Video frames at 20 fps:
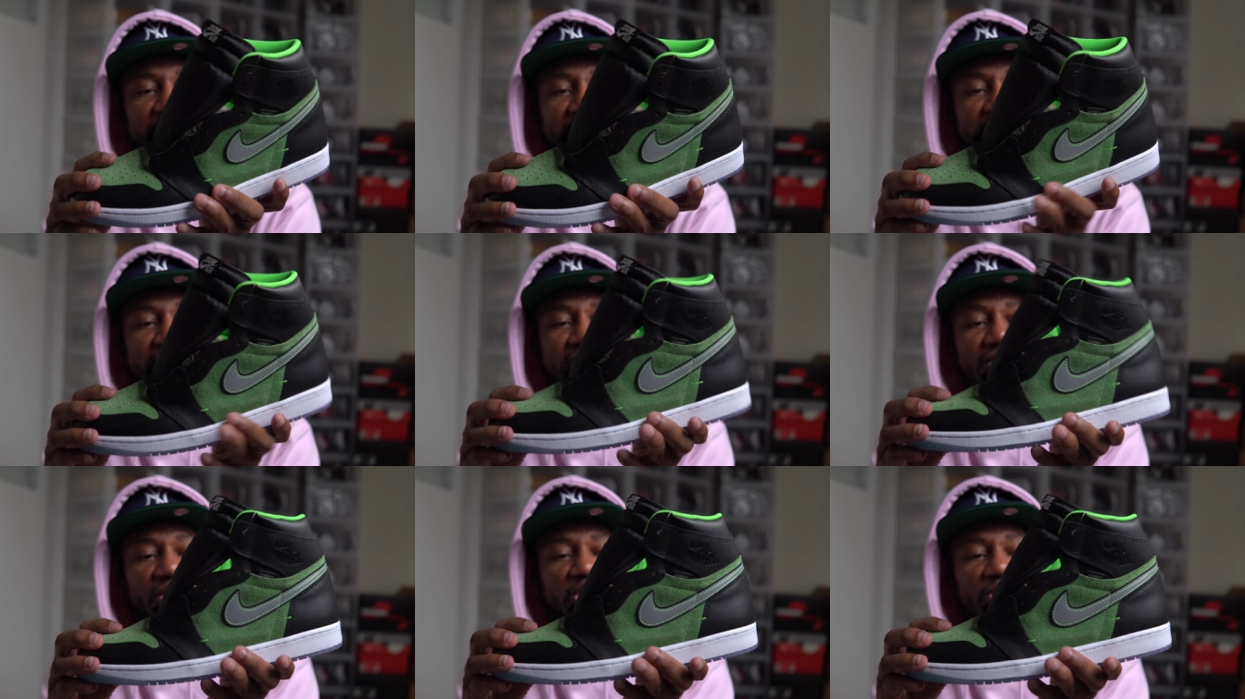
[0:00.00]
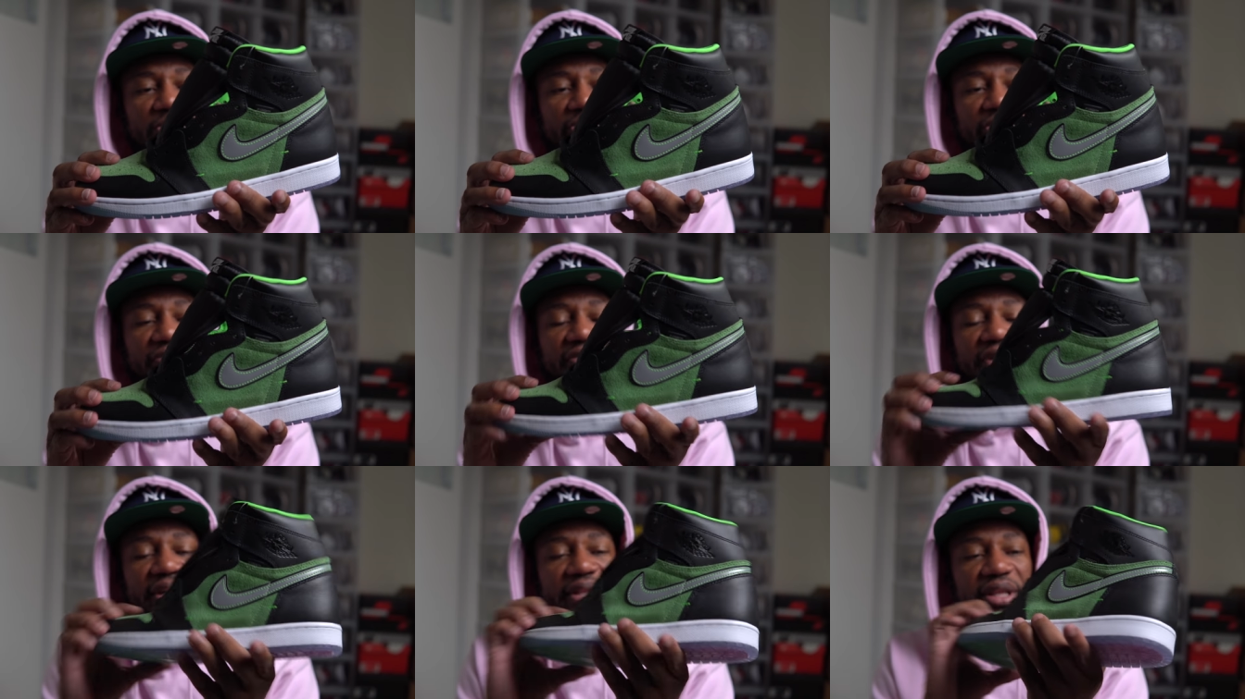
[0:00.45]
That's dope.
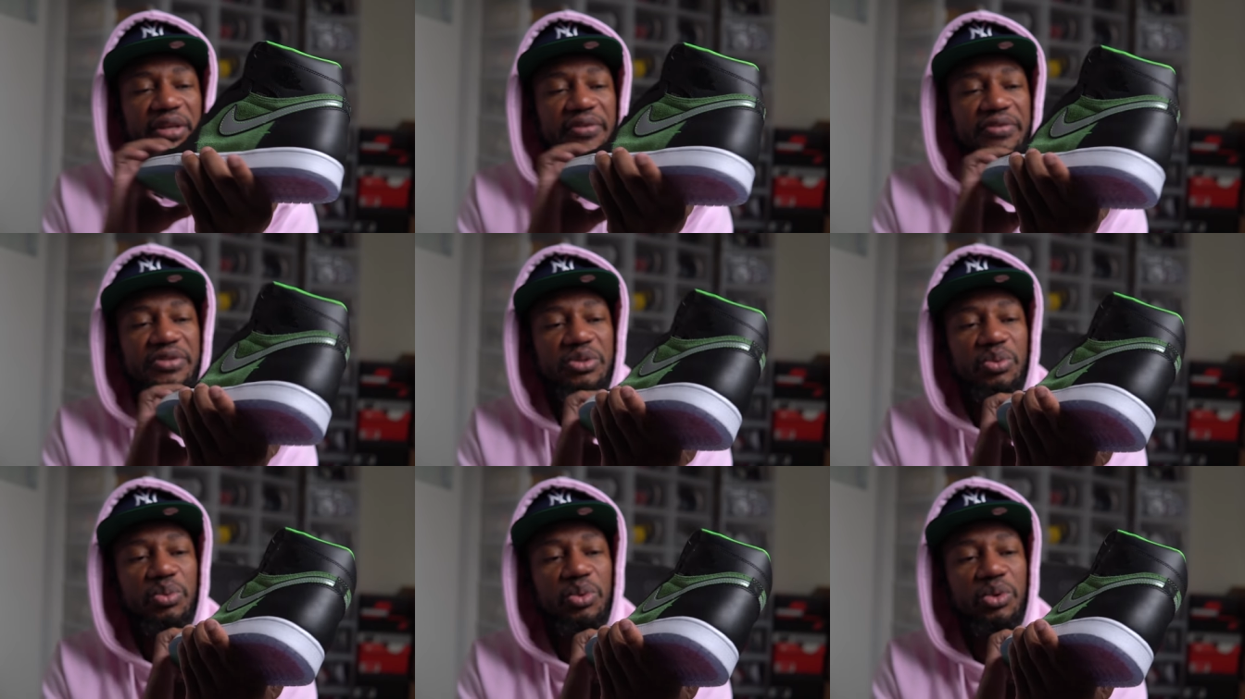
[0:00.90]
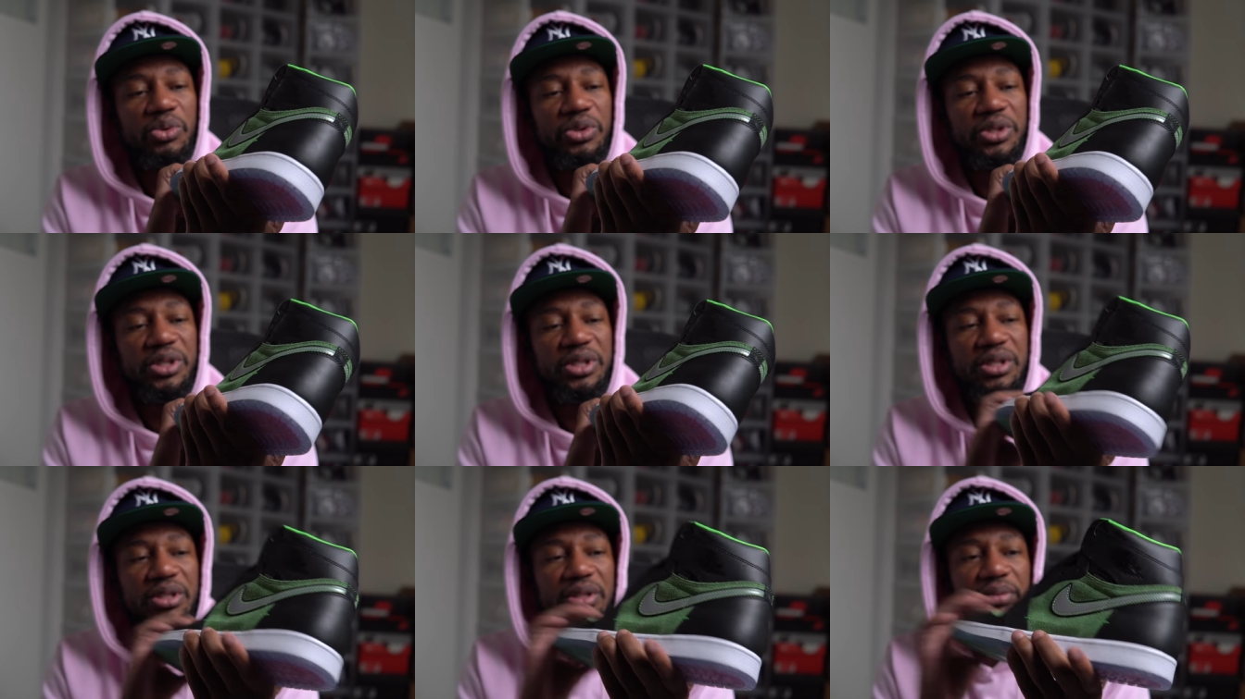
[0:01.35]
Reflective
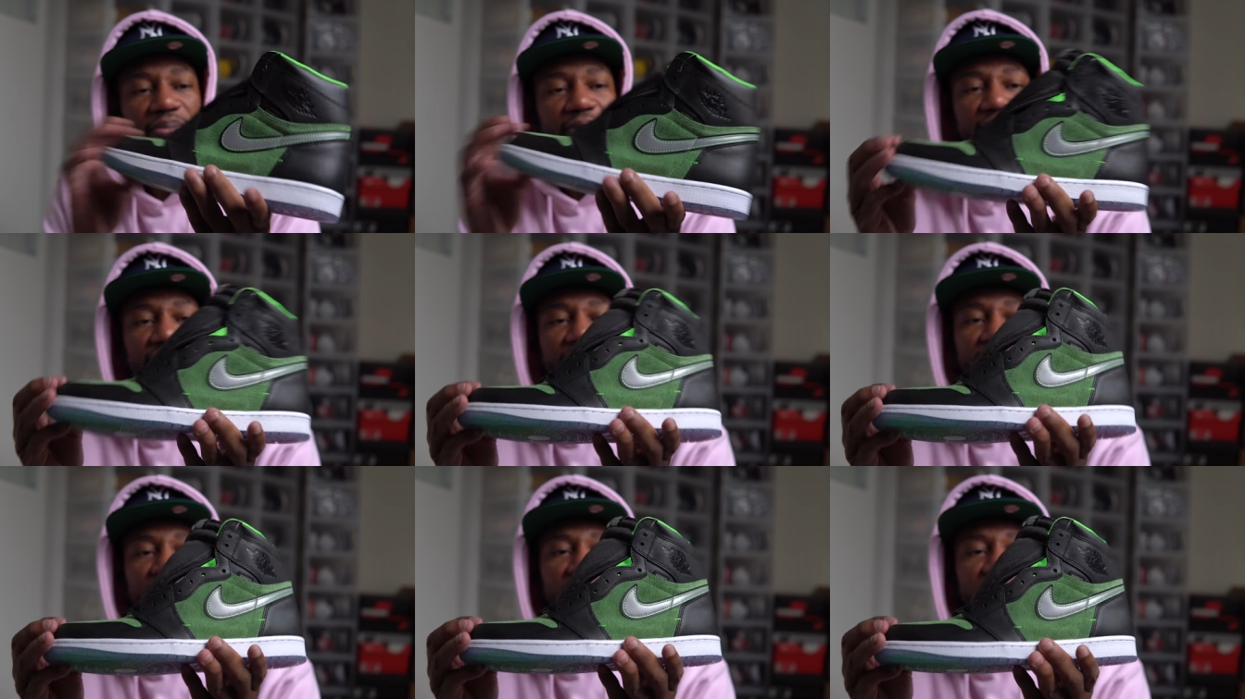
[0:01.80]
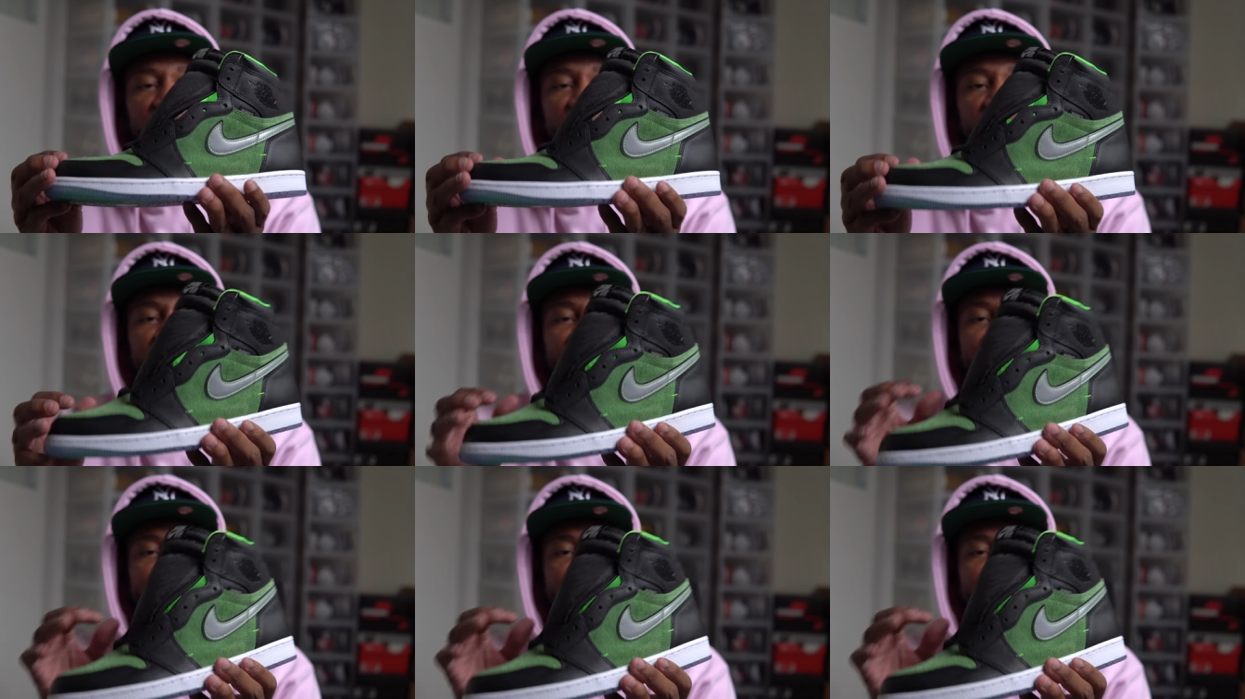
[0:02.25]
swoosh, both on the medial and